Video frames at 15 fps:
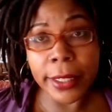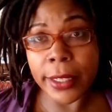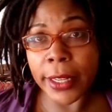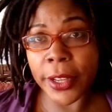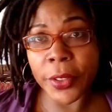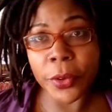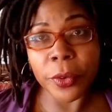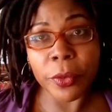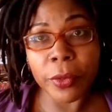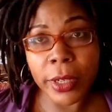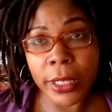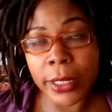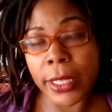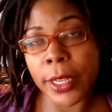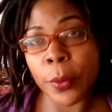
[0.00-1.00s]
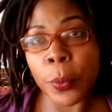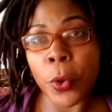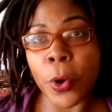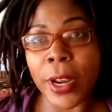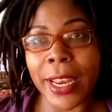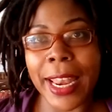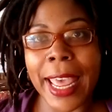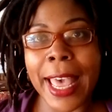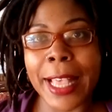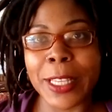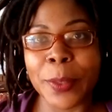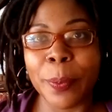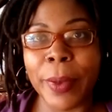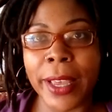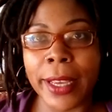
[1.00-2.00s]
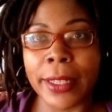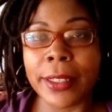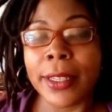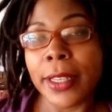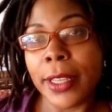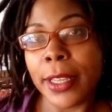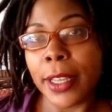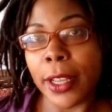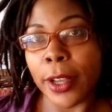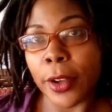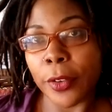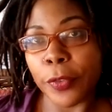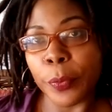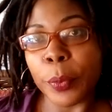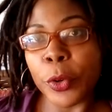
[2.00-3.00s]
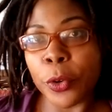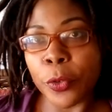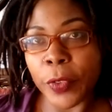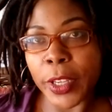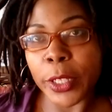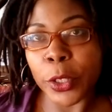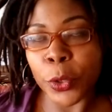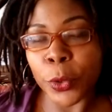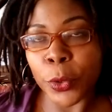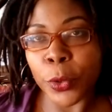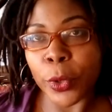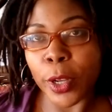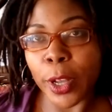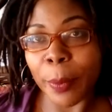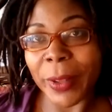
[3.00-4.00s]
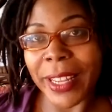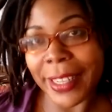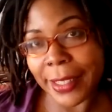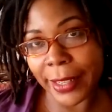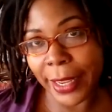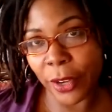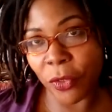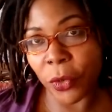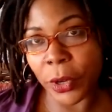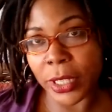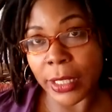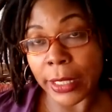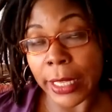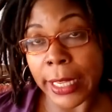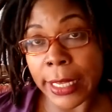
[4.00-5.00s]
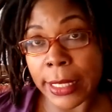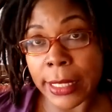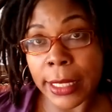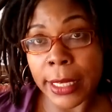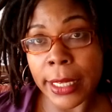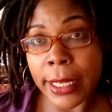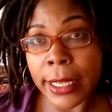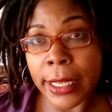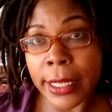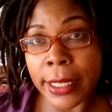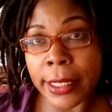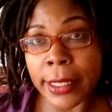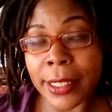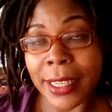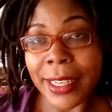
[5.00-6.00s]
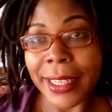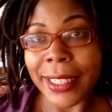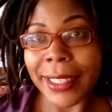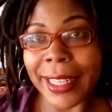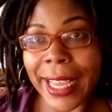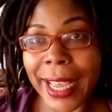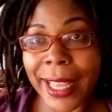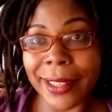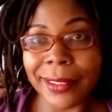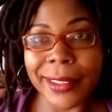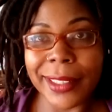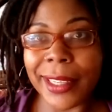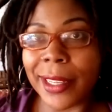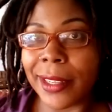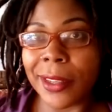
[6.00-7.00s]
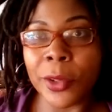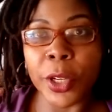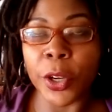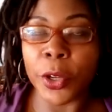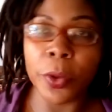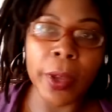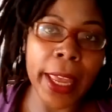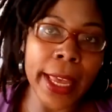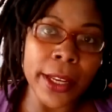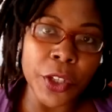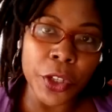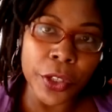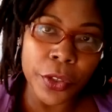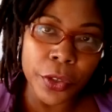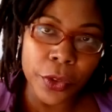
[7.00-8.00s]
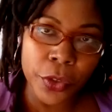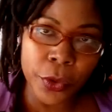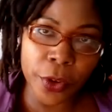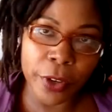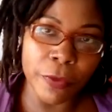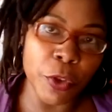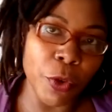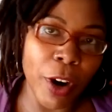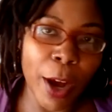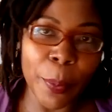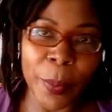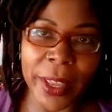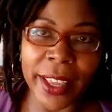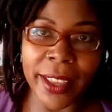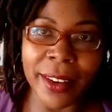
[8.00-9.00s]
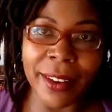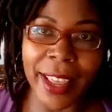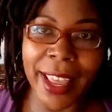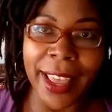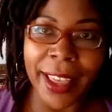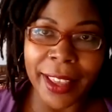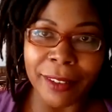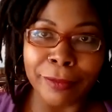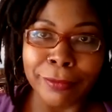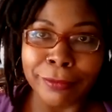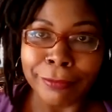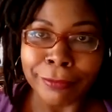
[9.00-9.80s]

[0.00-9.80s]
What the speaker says: another really important aspect of moving to a place like Fortaleza is that, you know, you can't just sort of drop in and